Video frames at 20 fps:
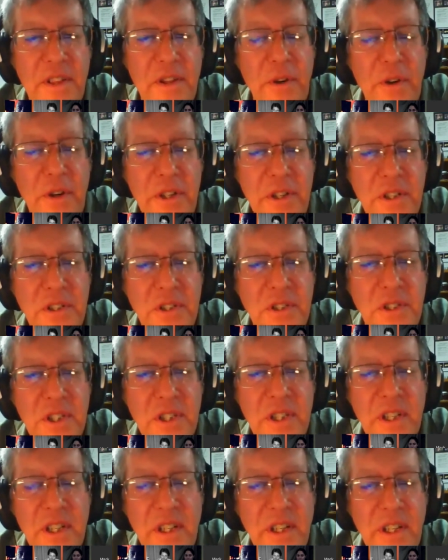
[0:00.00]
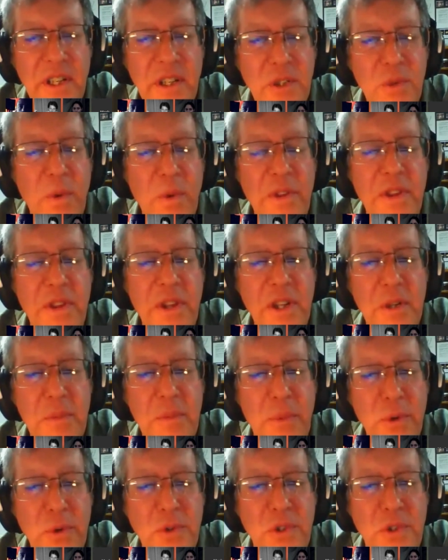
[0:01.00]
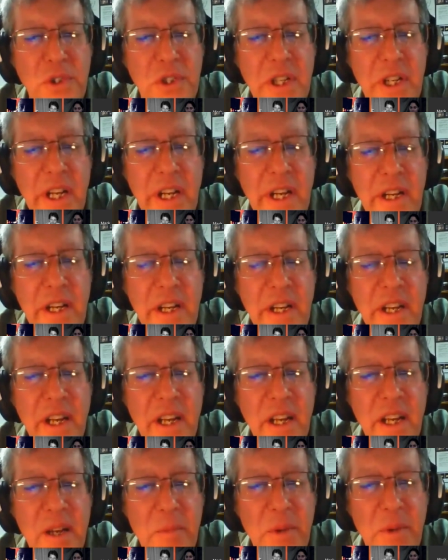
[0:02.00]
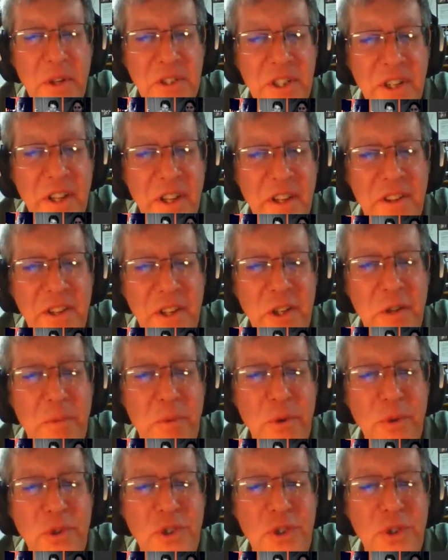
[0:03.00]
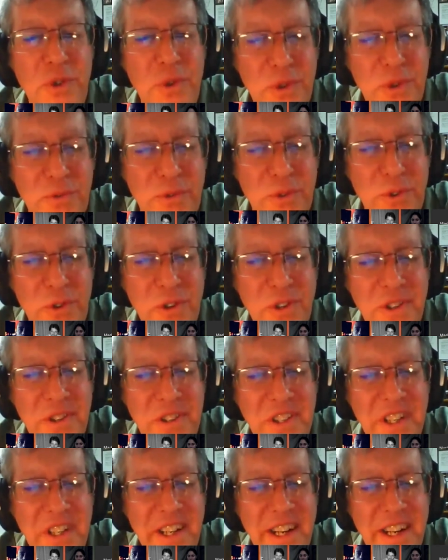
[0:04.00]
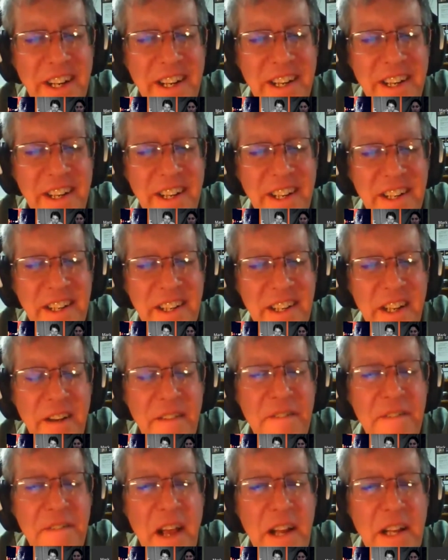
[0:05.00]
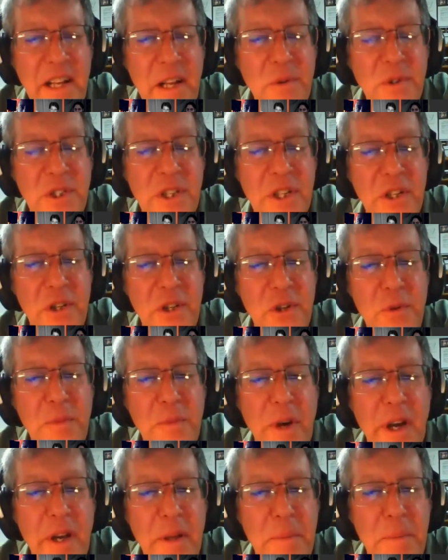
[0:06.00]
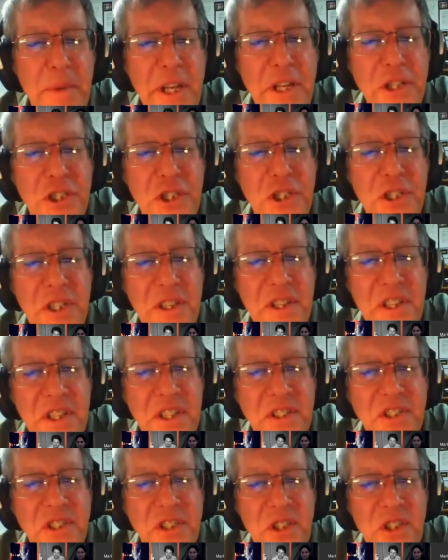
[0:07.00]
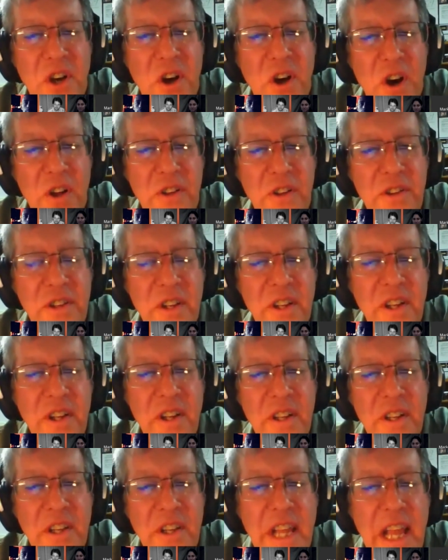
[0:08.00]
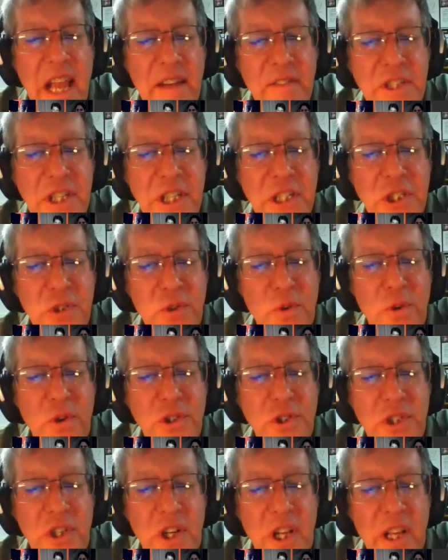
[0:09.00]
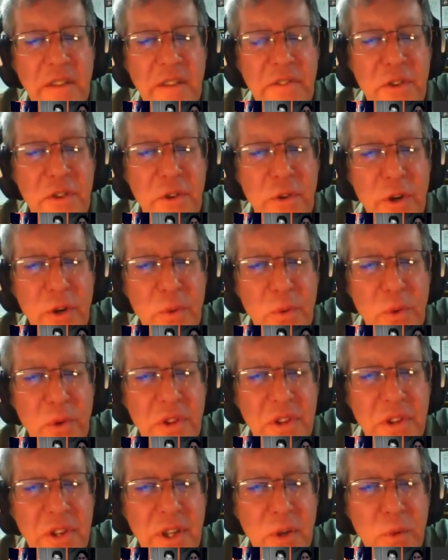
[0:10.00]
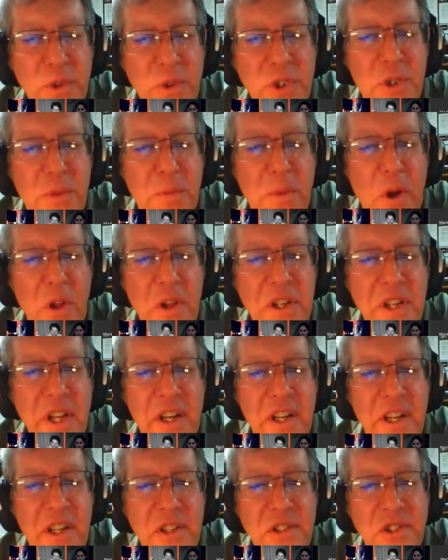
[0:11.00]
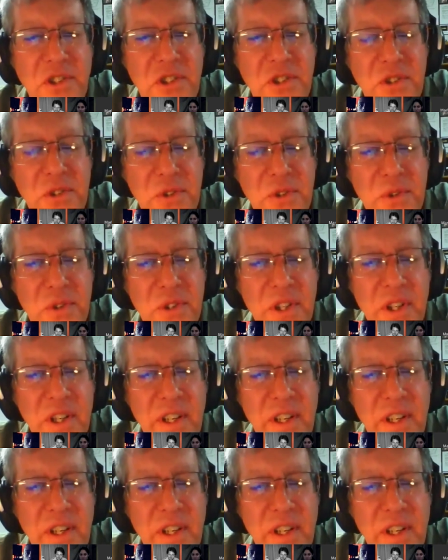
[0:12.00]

theory is, it's one thing to produce DNA, but it's another thing to produce useful DNA. And in fact, I was going to do my PhD thesis on the cavitation original life theory with Worcester Polytechnic Institute,